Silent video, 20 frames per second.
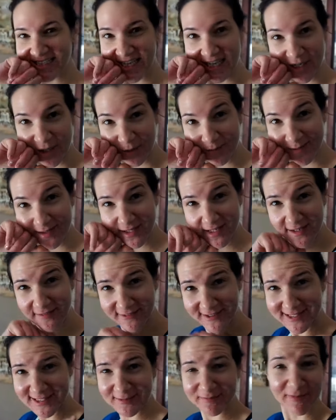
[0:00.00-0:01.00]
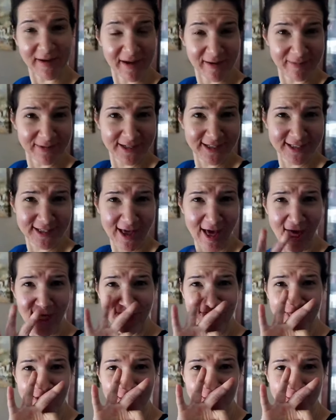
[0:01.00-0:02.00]
Can you believe it's baby's
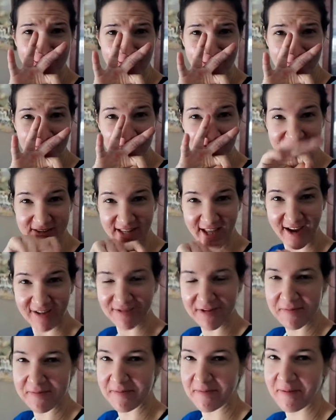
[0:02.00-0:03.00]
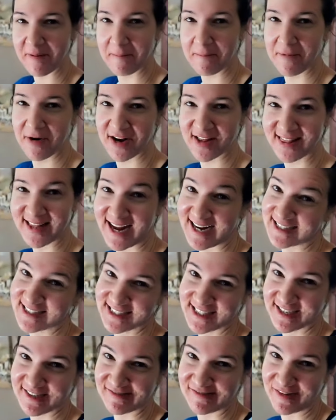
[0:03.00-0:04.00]
third birthday? I remember
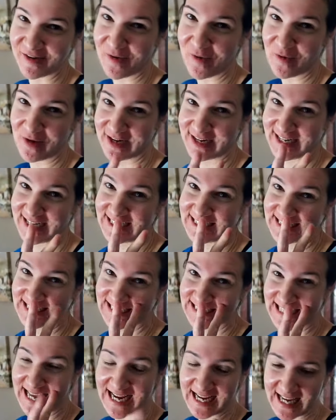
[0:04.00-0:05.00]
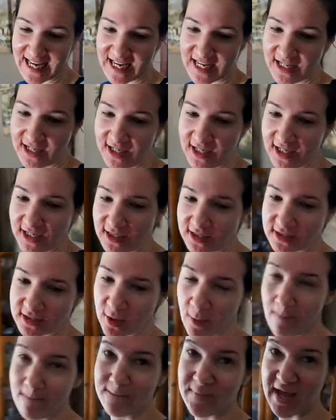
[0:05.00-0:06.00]
last year recording his second.
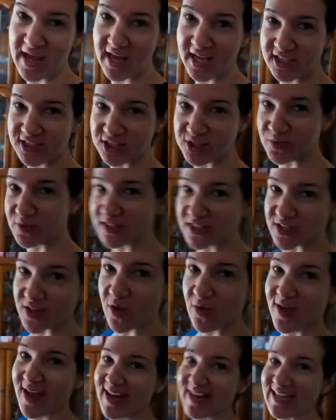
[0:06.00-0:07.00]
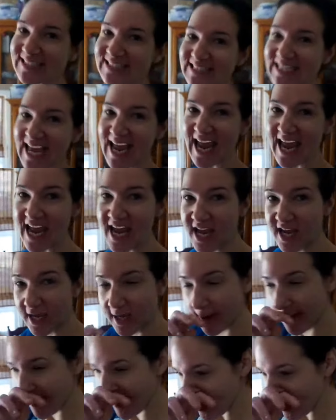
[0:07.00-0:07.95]
So Bae just went to go get his cake,